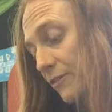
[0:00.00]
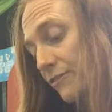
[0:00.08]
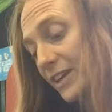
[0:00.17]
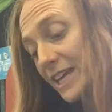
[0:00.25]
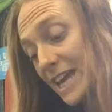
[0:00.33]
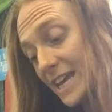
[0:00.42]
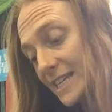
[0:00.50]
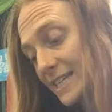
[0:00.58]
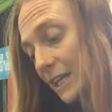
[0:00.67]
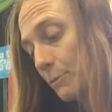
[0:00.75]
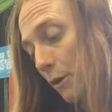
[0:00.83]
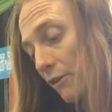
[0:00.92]
For years,
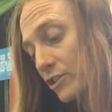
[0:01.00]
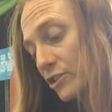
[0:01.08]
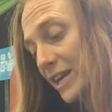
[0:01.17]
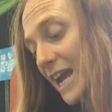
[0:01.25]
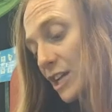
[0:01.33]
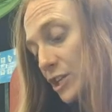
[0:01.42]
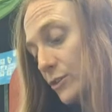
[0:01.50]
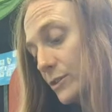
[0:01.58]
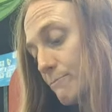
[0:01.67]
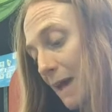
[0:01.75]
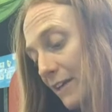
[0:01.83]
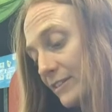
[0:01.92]
the laboratory had
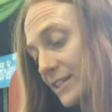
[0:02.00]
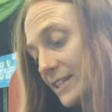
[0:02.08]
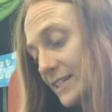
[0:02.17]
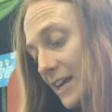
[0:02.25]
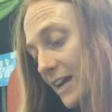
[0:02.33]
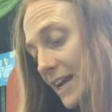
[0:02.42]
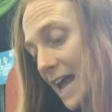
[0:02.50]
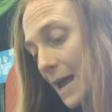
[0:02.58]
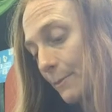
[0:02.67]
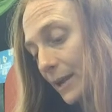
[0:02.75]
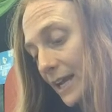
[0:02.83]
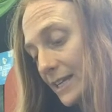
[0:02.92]
used math to design
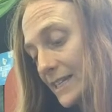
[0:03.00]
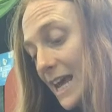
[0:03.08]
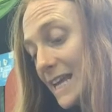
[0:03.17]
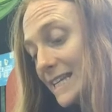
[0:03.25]
airplanes.